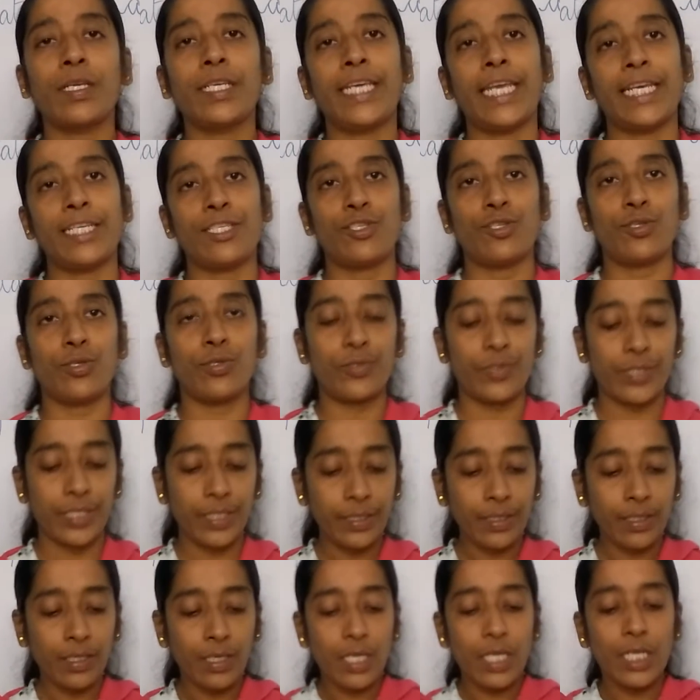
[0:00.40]
Yes,
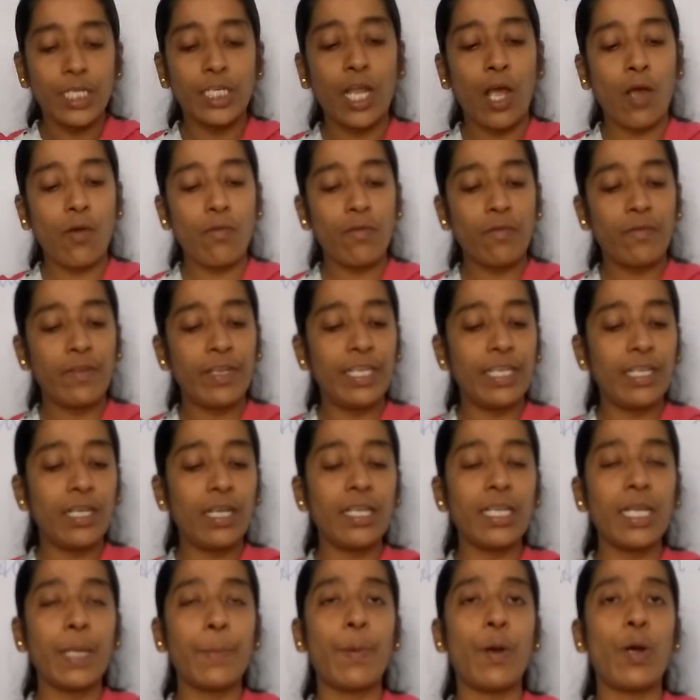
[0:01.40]
children. Now we will
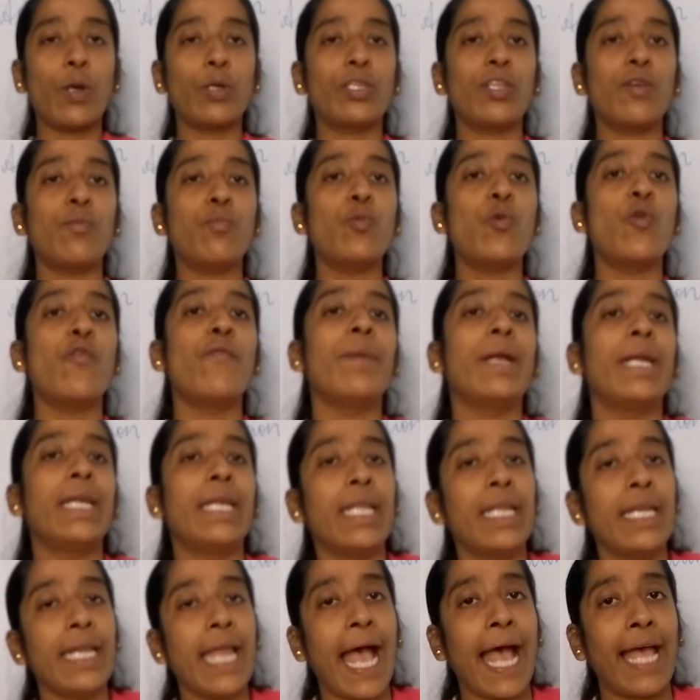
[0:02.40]
learn about the movement
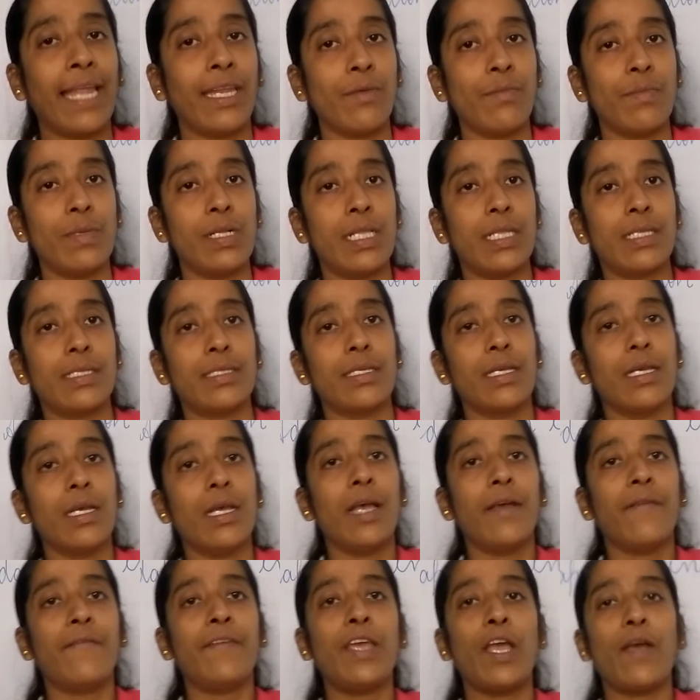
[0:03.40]
in animals.
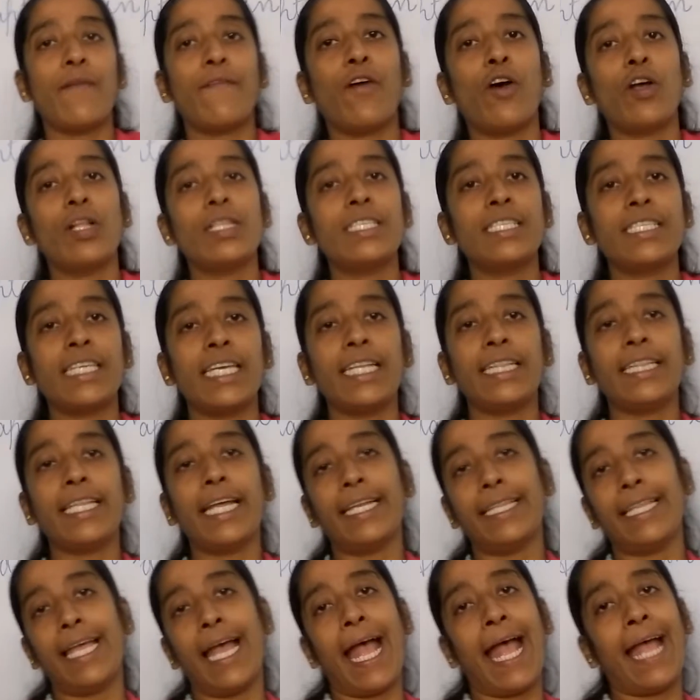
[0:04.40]
We have all seen
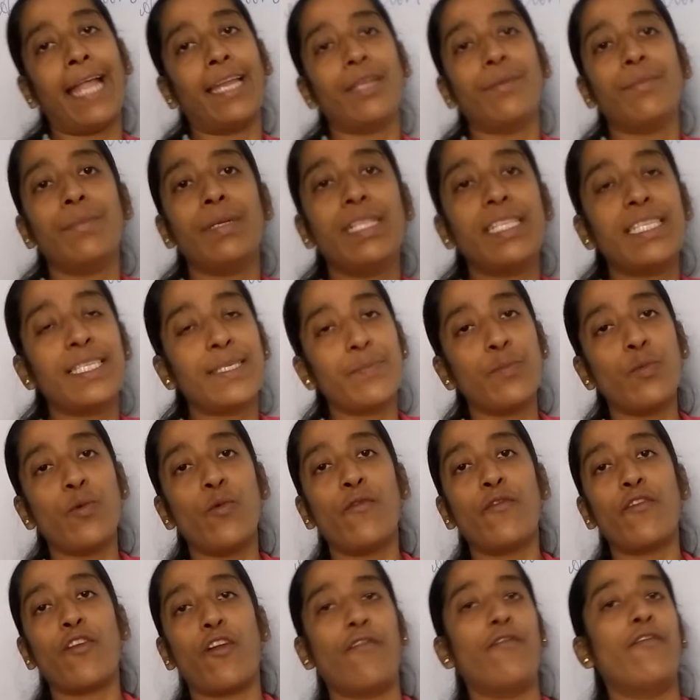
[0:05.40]
that the animals
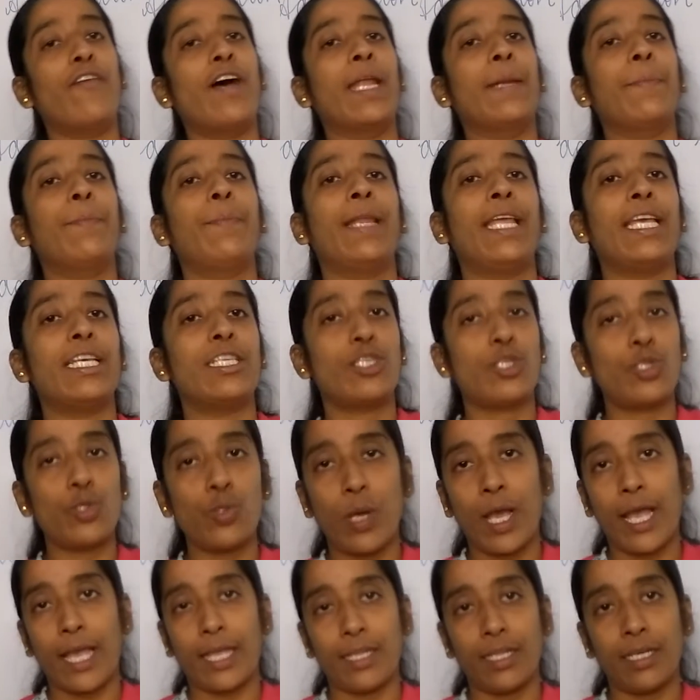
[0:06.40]
move from one place
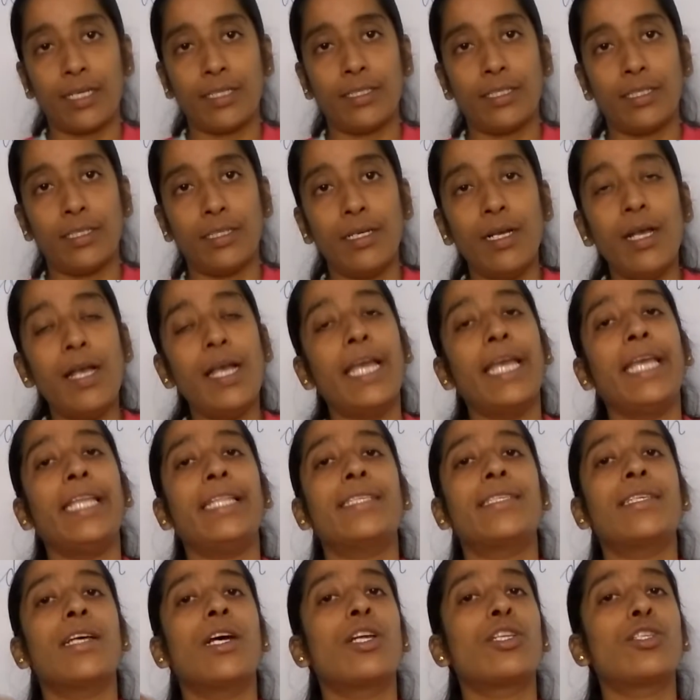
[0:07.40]
to another
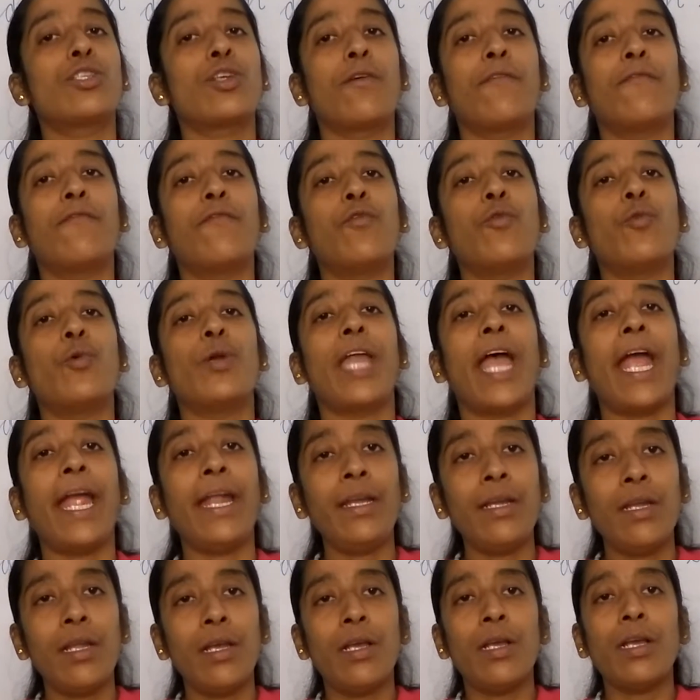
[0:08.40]
in search of food
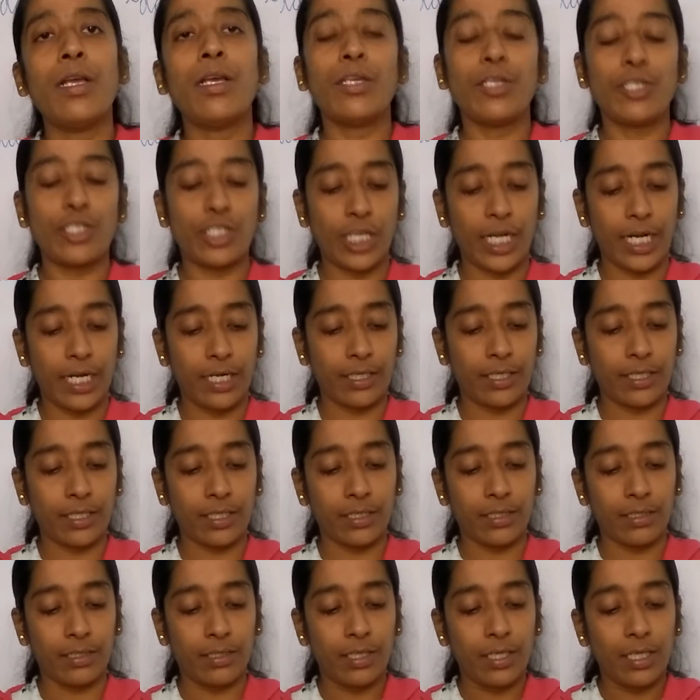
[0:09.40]
and
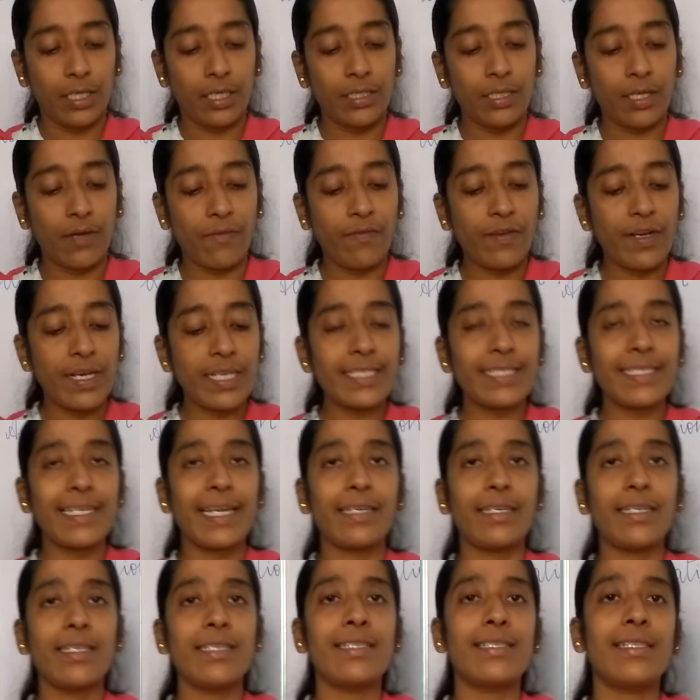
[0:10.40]
shelter. Now first
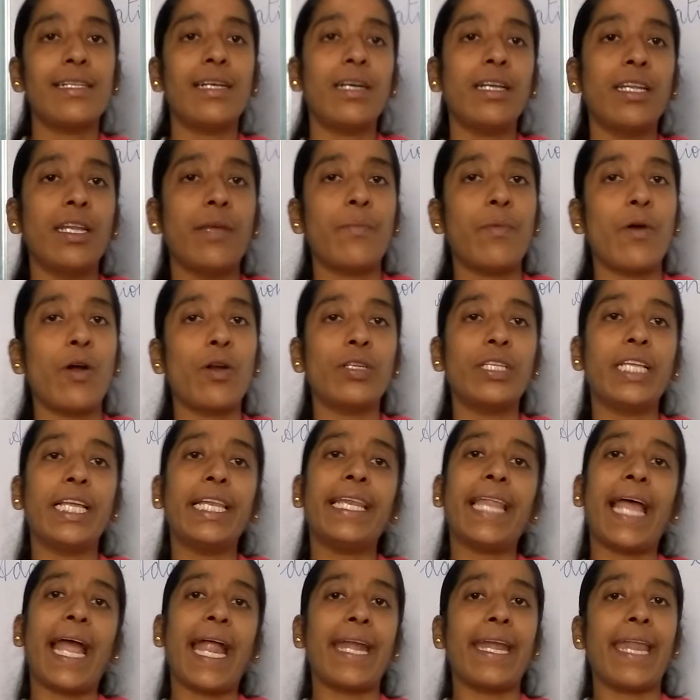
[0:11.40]
let us learn about the
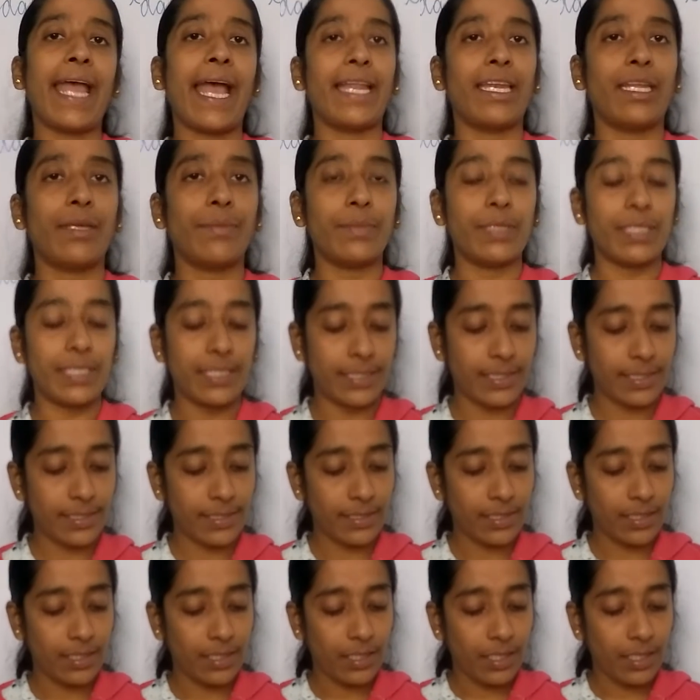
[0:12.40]
land animals.